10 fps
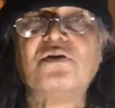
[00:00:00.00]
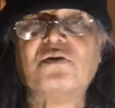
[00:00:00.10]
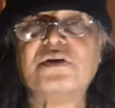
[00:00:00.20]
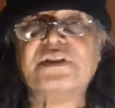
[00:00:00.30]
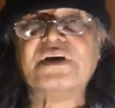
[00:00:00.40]

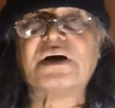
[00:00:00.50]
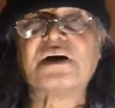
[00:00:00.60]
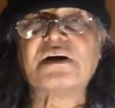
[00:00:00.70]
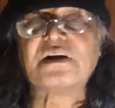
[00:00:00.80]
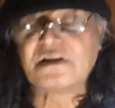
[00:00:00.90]
with
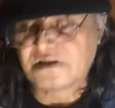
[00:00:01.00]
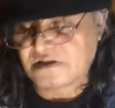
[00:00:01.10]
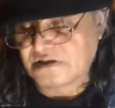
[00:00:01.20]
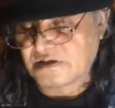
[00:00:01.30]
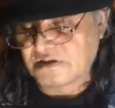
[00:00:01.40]
the
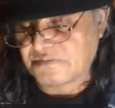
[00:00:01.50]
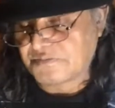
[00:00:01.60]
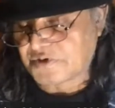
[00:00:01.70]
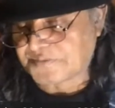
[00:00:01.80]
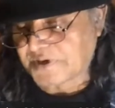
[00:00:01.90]

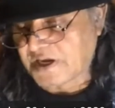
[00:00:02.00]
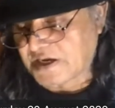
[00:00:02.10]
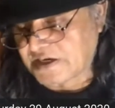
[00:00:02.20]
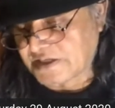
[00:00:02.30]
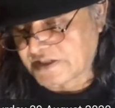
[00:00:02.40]

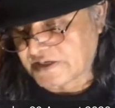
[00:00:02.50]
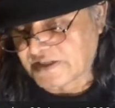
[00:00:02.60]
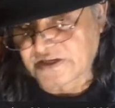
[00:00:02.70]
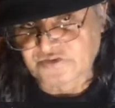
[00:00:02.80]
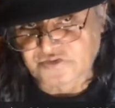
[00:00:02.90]
propaganda that
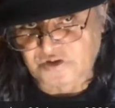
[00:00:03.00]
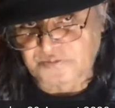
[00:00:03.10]
there is no